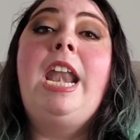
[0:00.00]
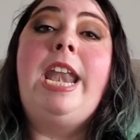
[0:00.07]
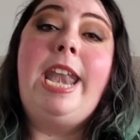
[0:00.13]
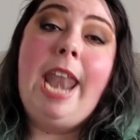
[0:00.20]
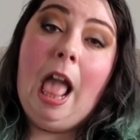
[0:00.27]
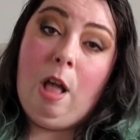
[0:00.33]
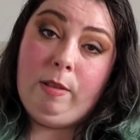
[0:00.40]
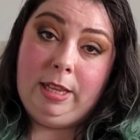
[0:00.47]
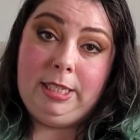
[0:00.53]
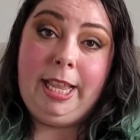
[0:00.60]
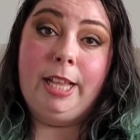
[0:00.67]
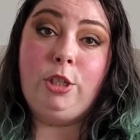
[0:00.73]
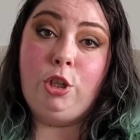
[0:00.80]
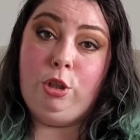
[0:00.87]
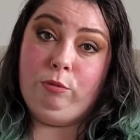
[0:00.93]
Now let's
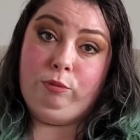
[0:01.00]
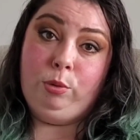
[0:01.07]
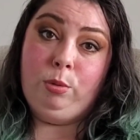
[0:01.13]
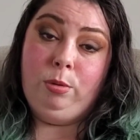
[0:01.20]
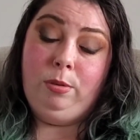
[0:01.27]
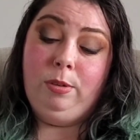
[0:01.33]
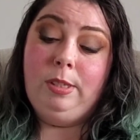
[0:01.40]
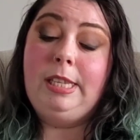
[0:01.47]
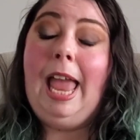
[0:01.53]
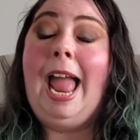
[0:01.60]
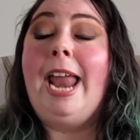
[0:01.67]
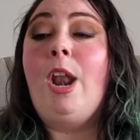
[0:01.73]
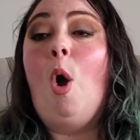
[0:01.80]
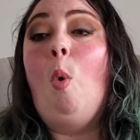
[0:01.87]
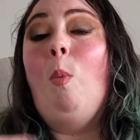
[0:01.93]
get to the rules.
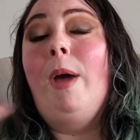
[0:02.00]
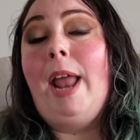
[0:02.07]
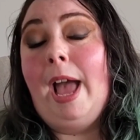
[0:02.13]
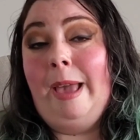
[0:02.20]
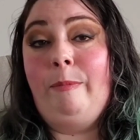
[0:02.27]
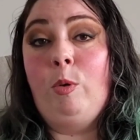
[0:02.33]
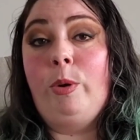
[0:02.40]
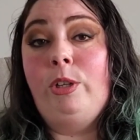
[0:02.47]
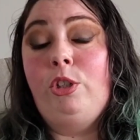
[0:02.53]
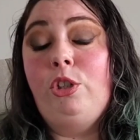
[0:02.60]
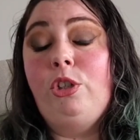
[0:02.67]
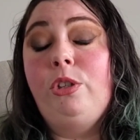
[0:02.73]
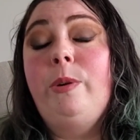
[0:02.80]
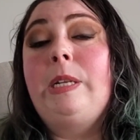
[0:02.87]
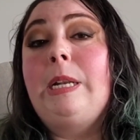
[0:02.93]
And what I'm going
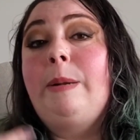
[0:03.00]
to do